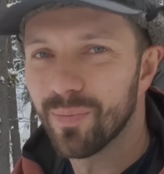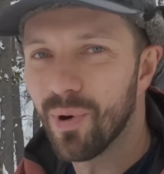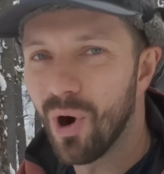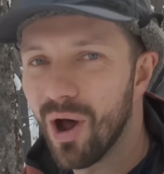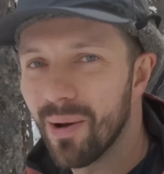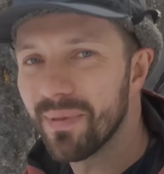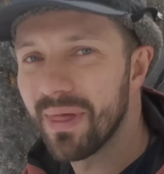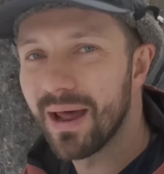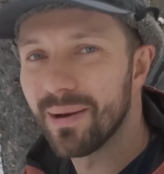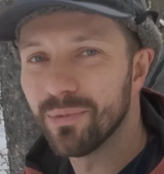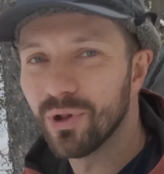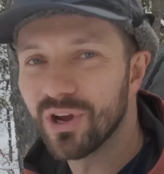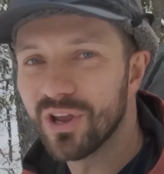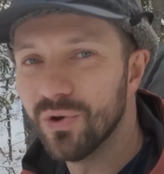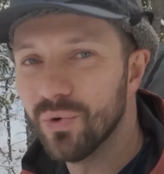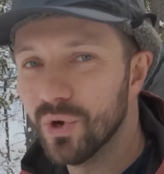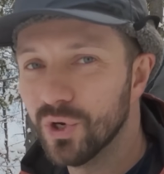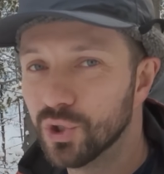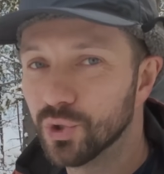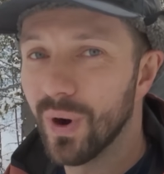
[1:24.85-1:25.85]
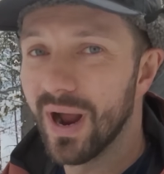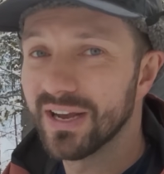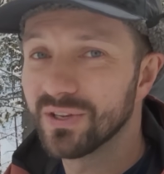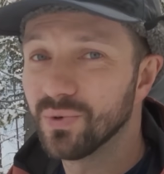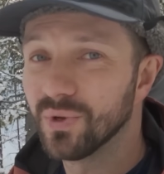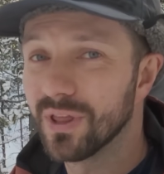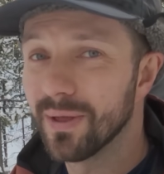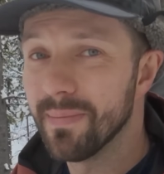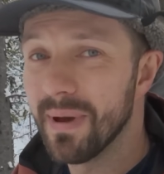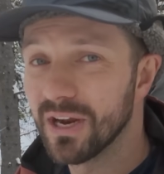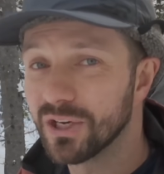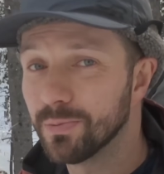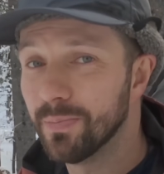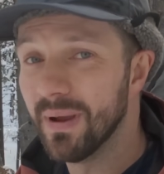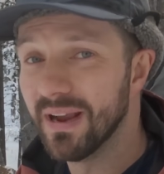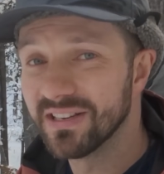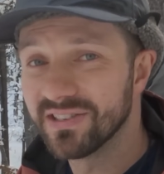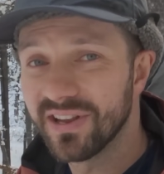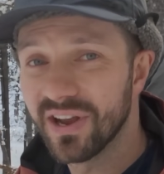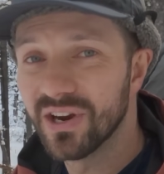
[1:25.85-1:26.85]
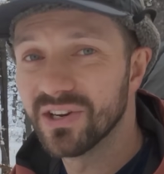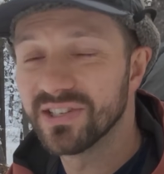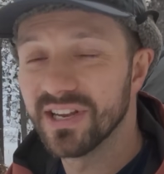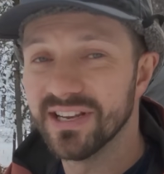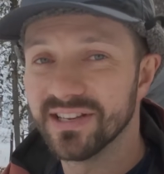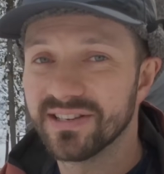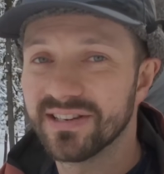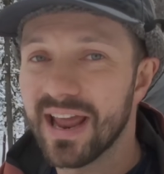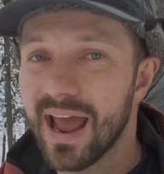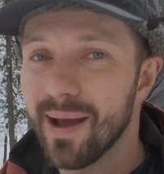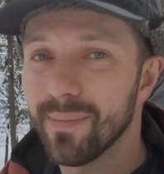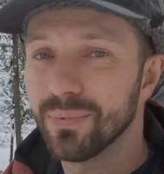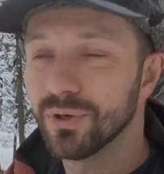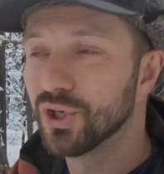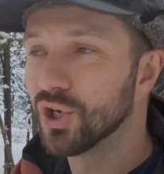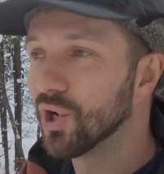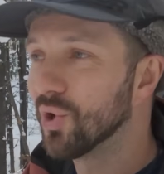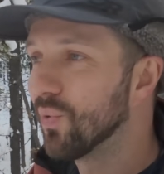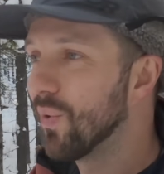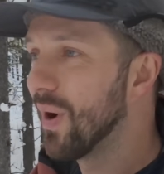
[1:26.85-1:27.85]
The problem that I'm looking to address with the mesh base layers is temperature